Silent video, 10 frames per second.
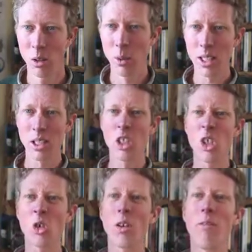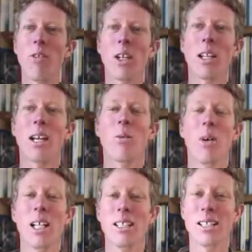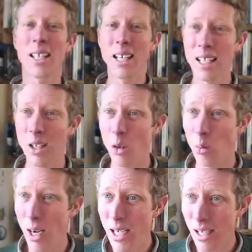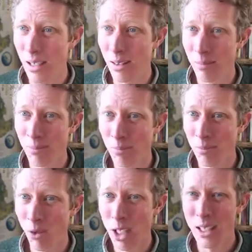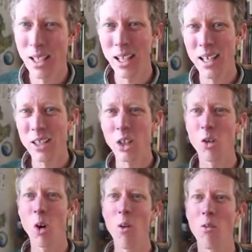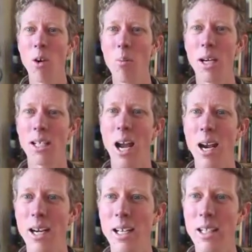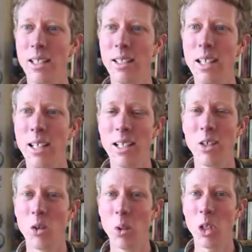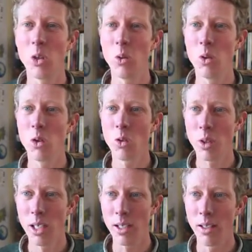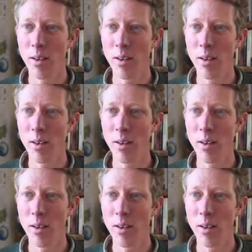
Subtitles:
What does the tree feel like when it's sunny or raining? What is it like to grow from a tiny seed into a huge tree?